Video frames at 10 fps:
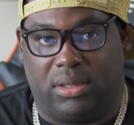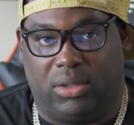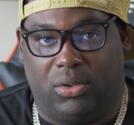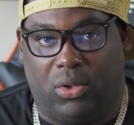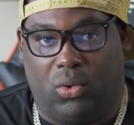
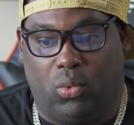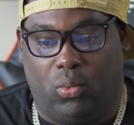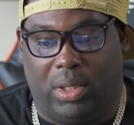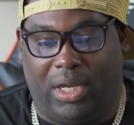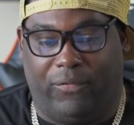
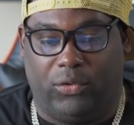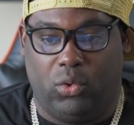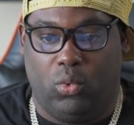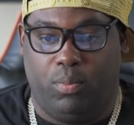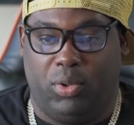if
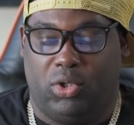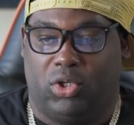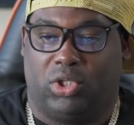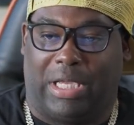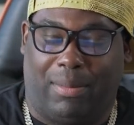you put your
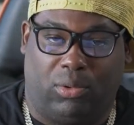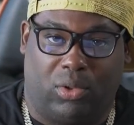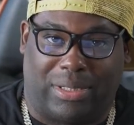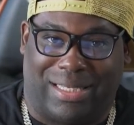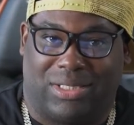stop
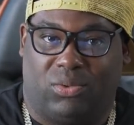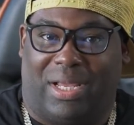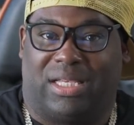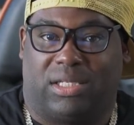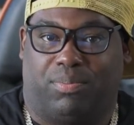loss as soon
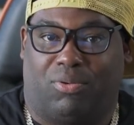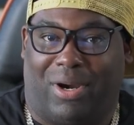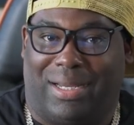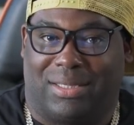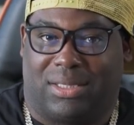as
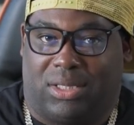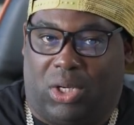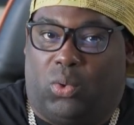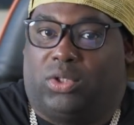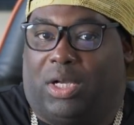price
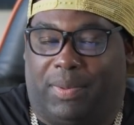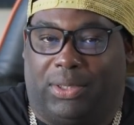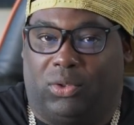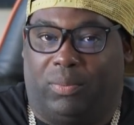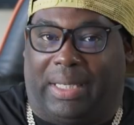goes up a
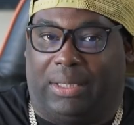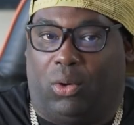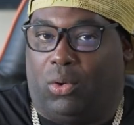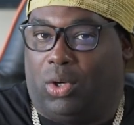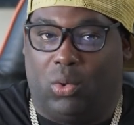little bit
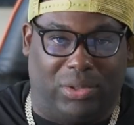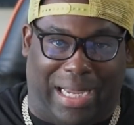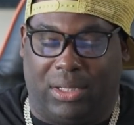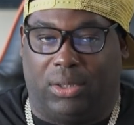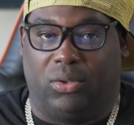or goes
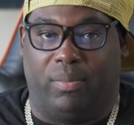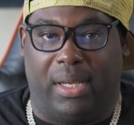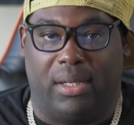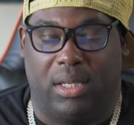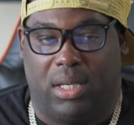down a little bit,